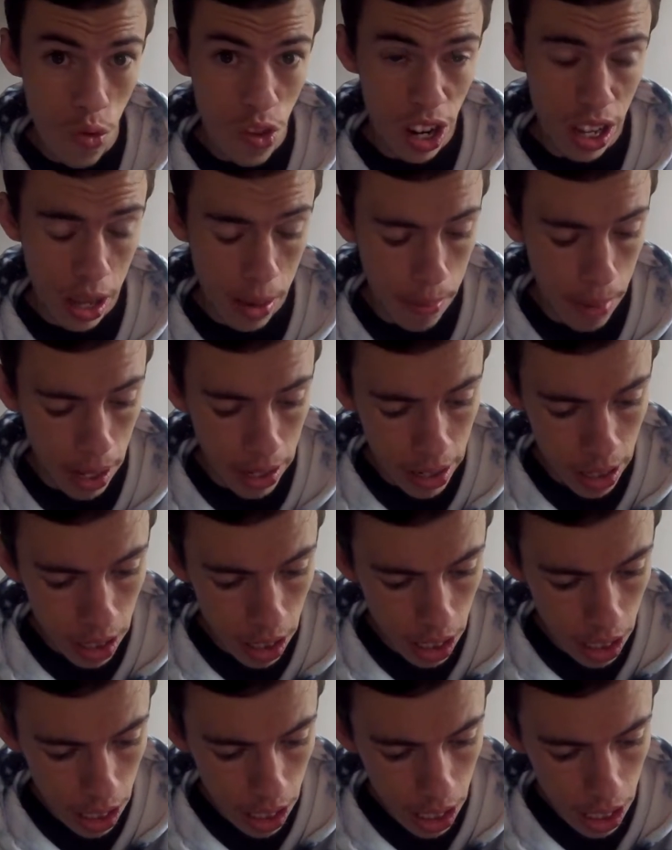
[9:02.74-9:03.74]
recommended.
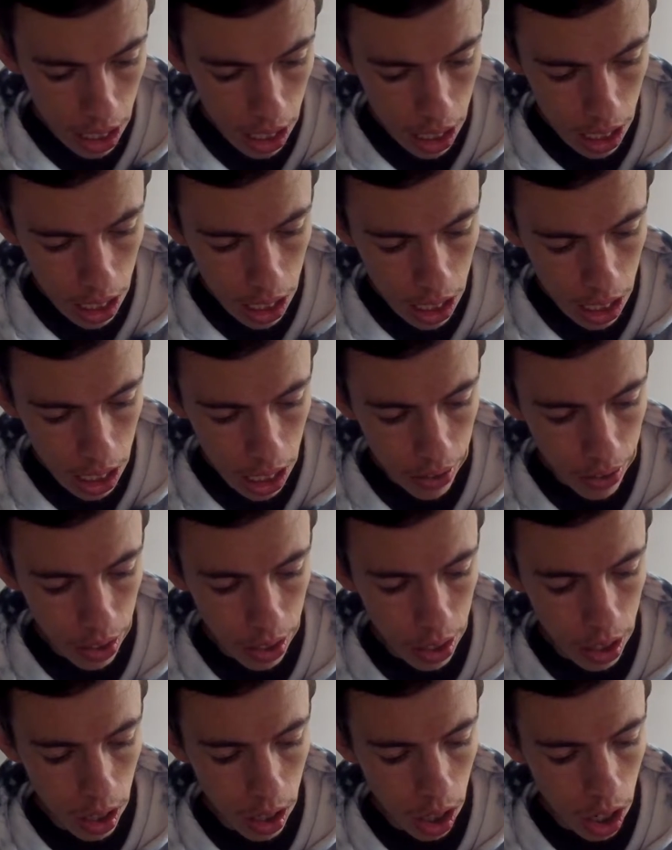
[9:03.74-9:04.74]
And then
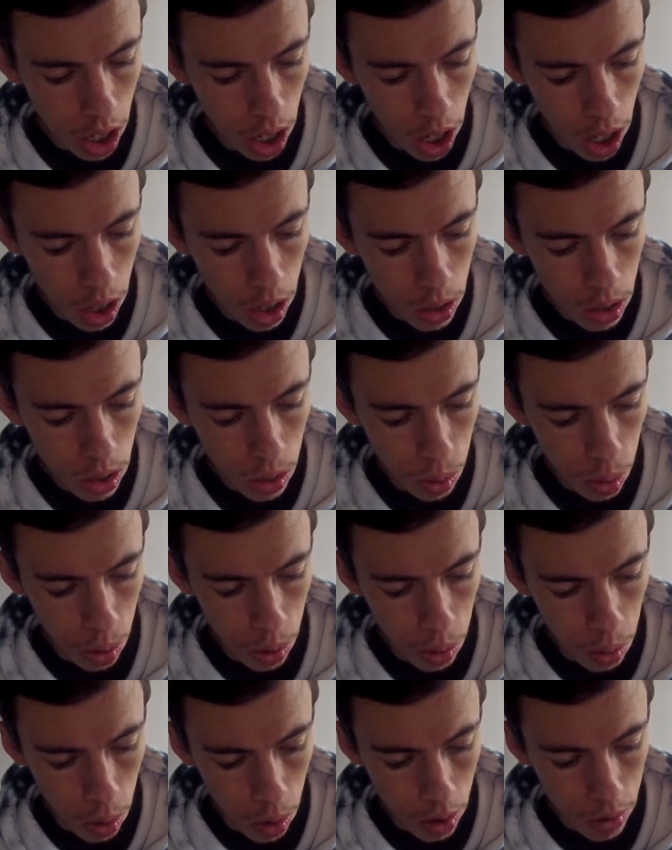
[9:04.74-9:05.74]
you got Kyogre
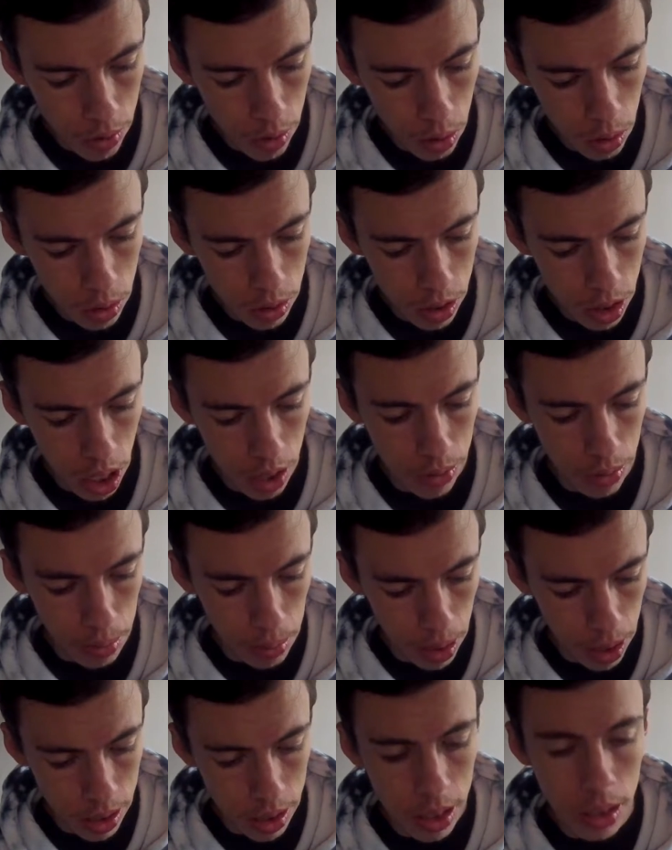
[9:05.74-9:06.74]
with Waterfall, Safe and
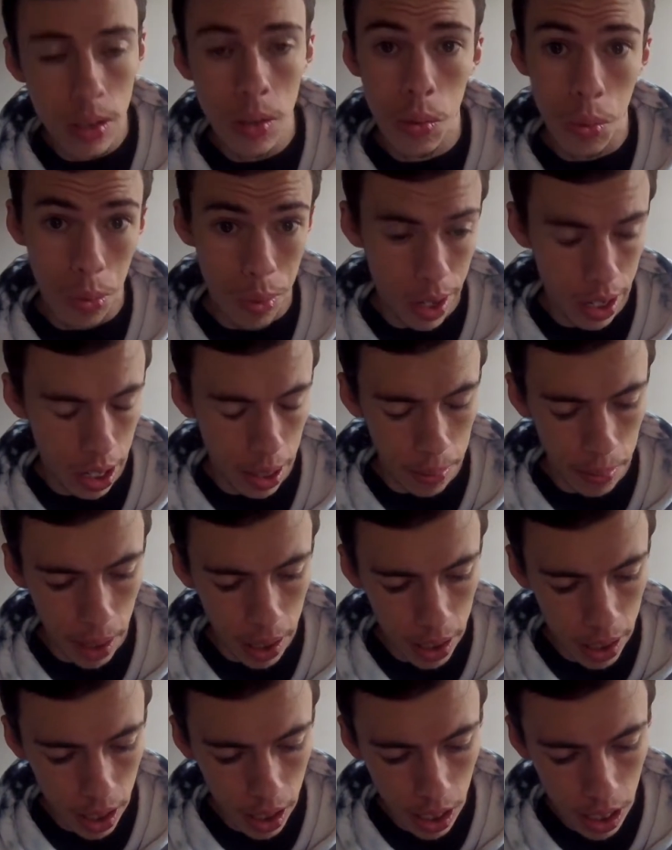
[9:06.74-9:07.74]
Blizzard,
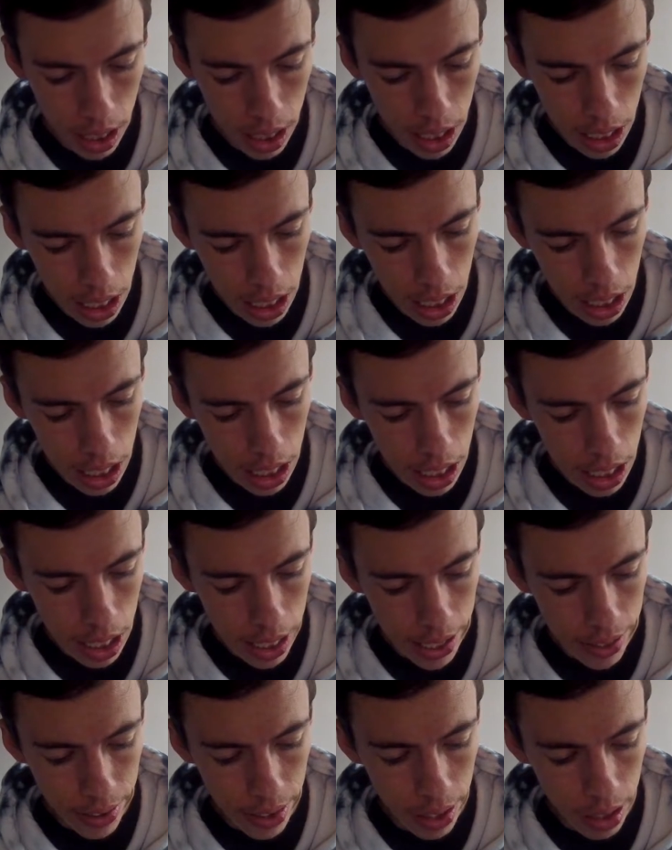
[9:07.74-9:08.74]
recommended.
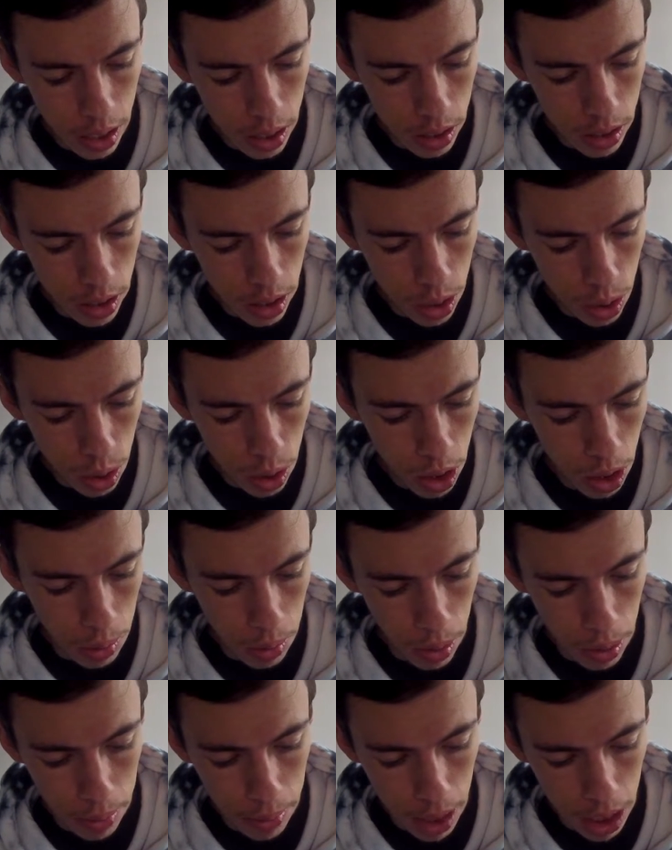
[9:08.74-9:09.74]
And then you got Groudon
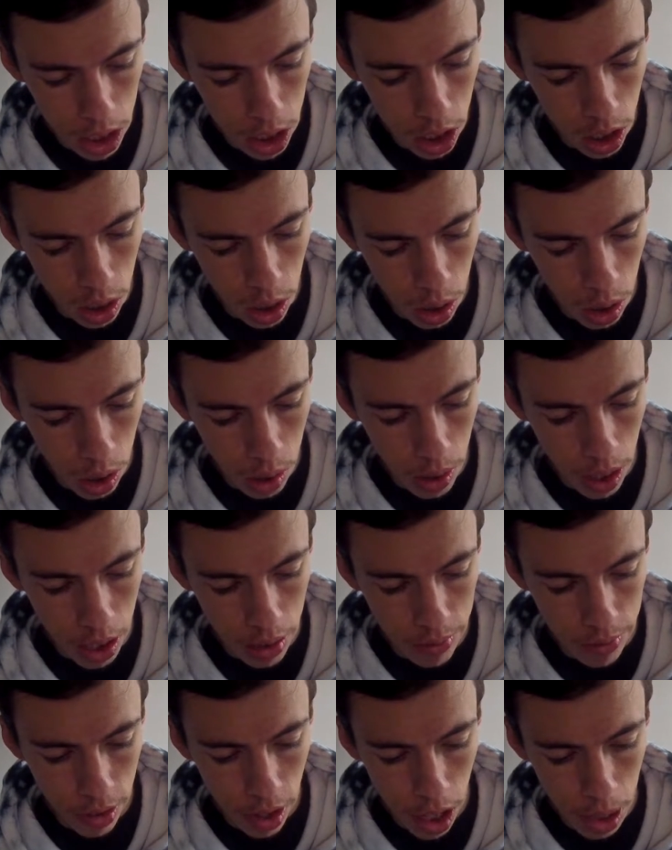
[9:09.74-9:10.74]
with Mudshot, Earthquake
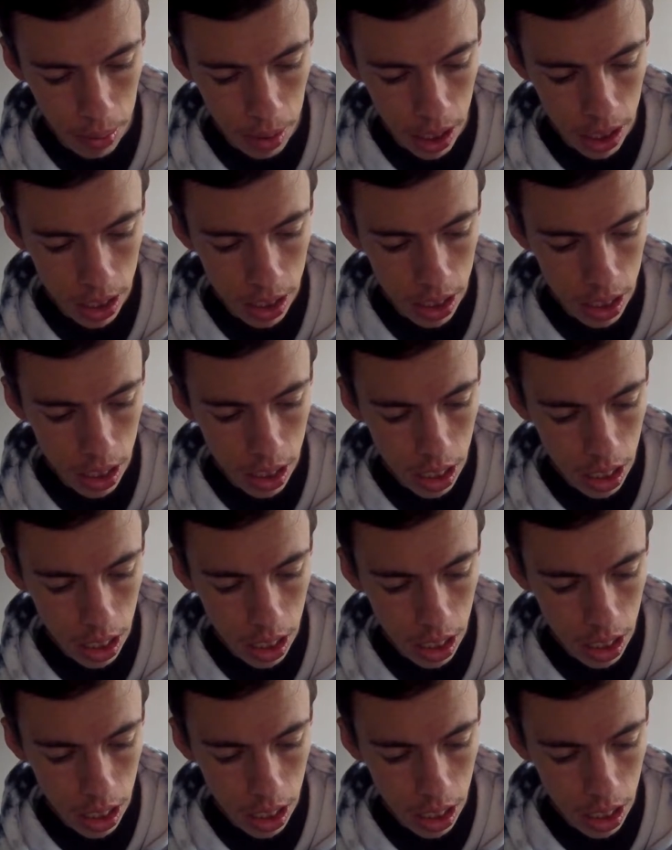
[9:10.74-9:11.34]
and Fire Blast.